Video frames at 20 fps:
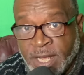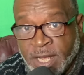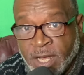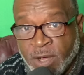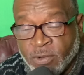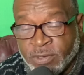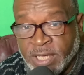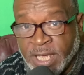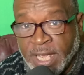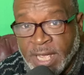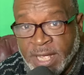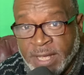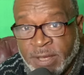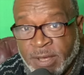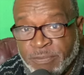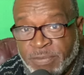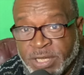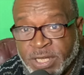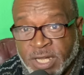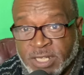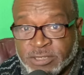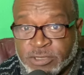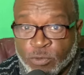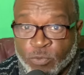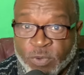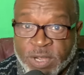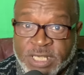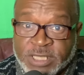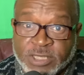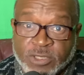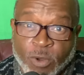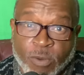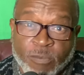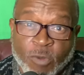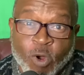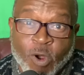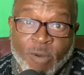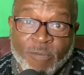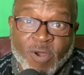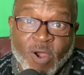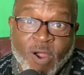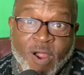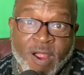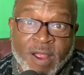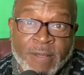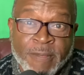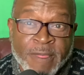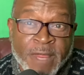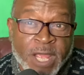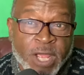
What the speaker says: Okay, because Lorenzo Romar,